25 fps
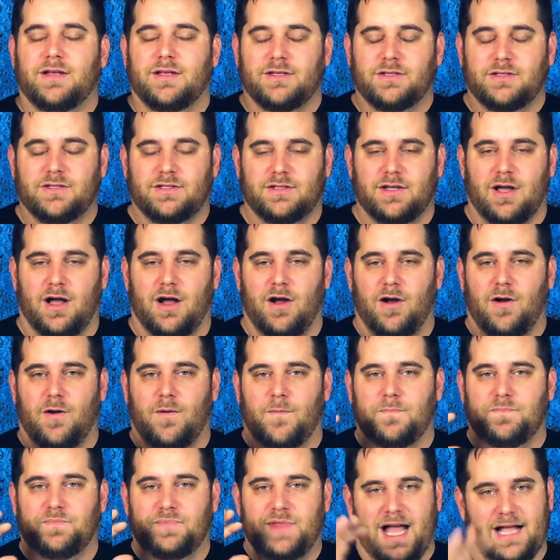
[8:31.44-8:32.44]

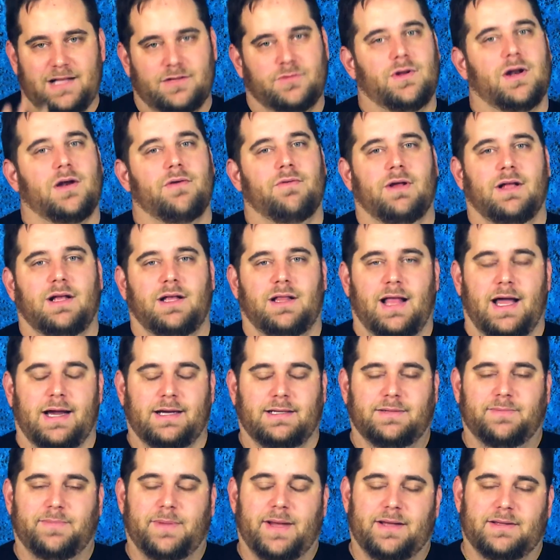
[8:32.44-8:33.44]
So that's what I really
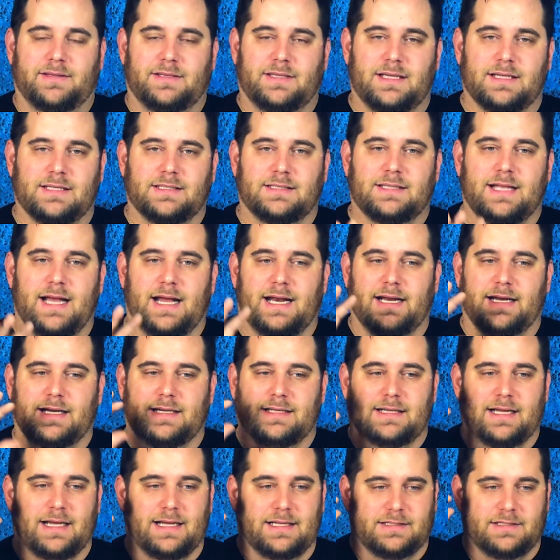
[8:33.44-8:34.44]
liked about this, that
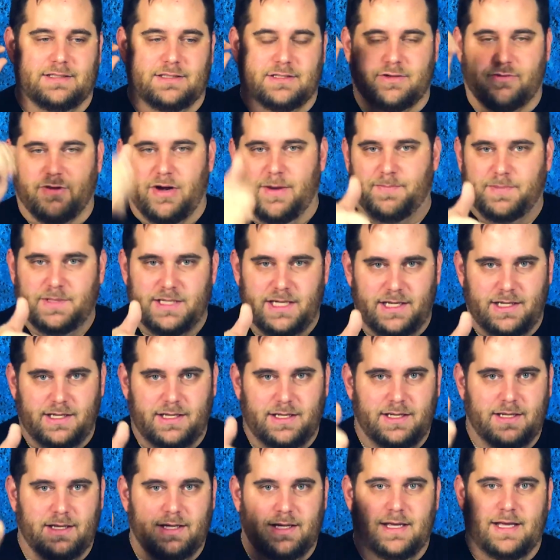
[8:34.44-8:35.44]
it's
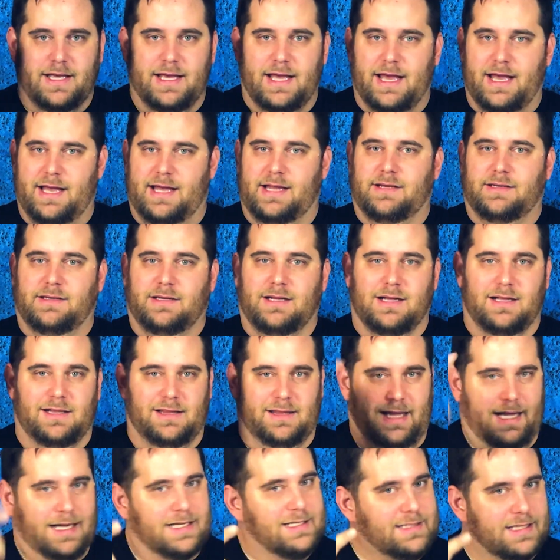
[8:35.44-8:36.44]
scripted, it
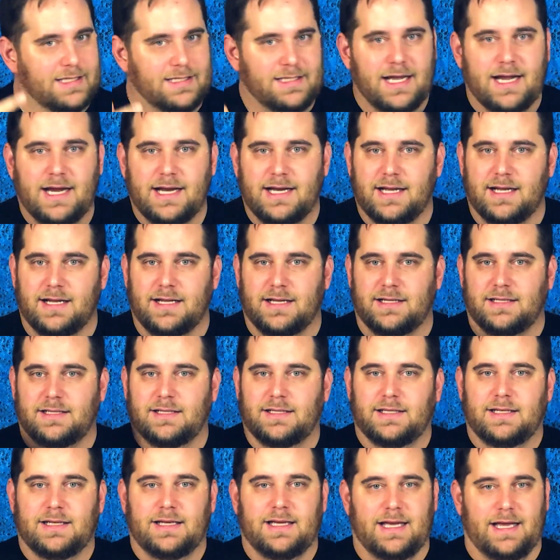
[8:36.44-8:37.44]
collects the data,
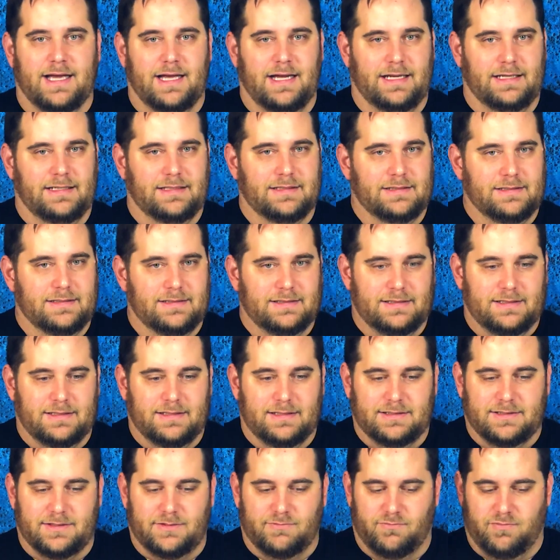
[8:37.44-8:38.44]

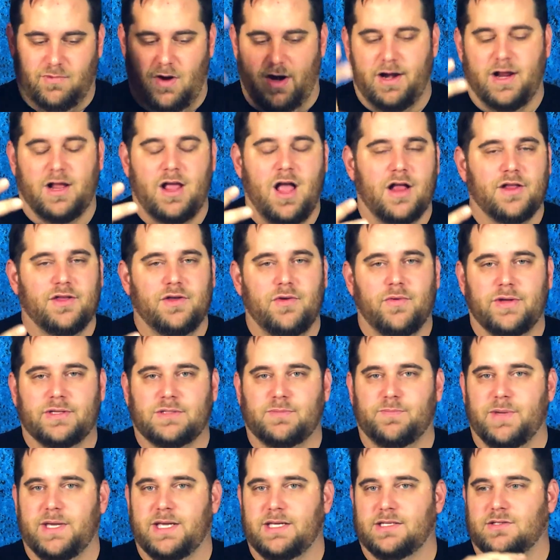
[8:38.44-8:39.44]
it's running on
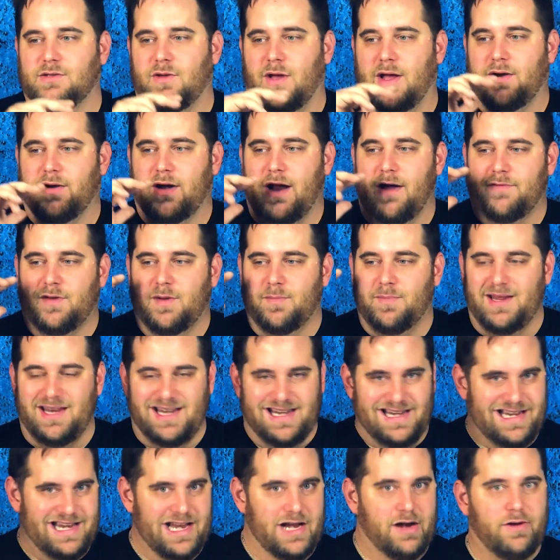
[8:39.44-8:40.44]
USB, so I don't have to be
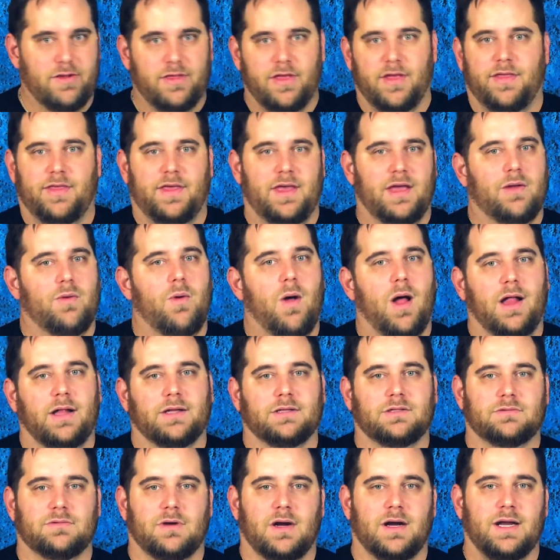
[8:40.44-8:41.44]
near the thing while
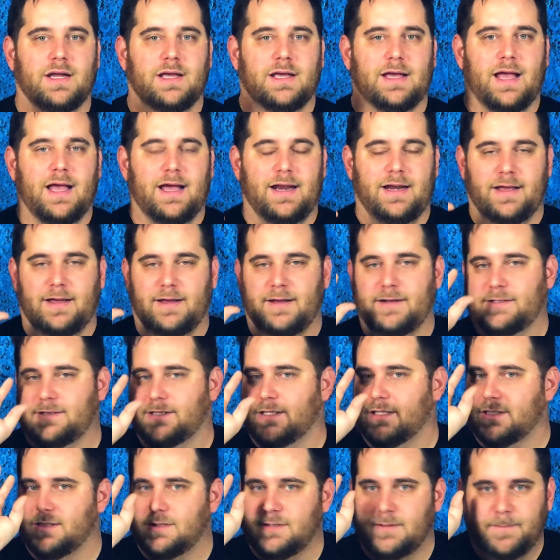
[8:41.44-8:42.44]
it's running, and it can
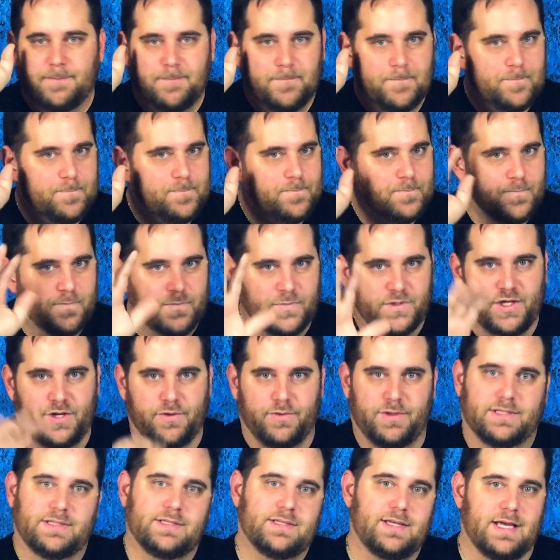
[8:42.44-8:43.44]
just
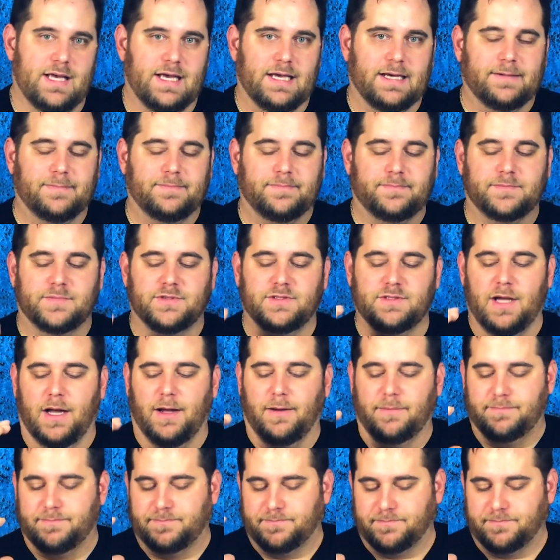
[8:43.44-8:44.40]
do its thing. So